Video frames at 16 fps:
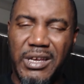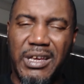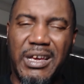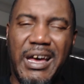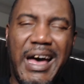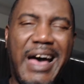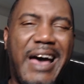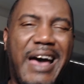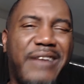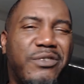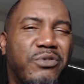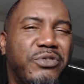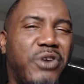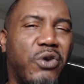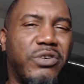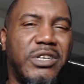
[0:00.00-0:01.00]
I don't
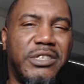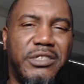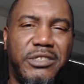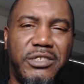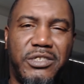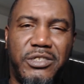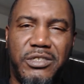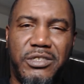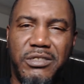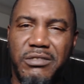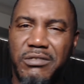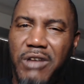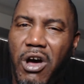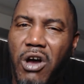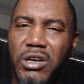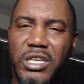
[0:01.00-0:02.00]
know the,
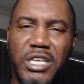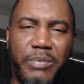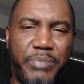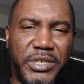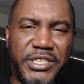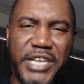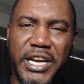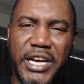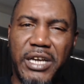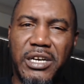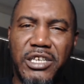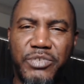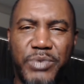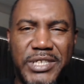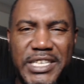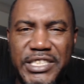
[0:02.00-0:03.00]
all of the particulars
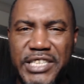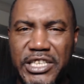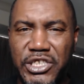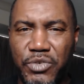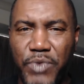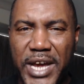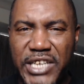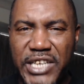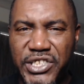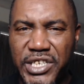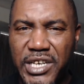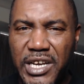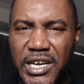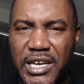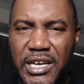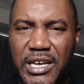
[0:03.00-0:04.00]
with this situation.
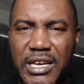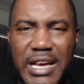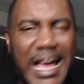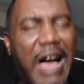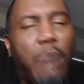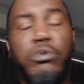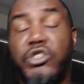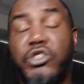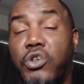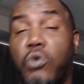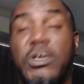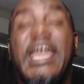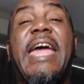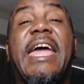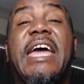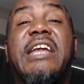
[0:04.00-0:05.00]
I was on
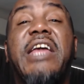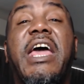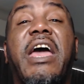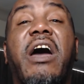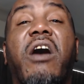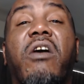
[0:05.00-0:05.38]
K&L.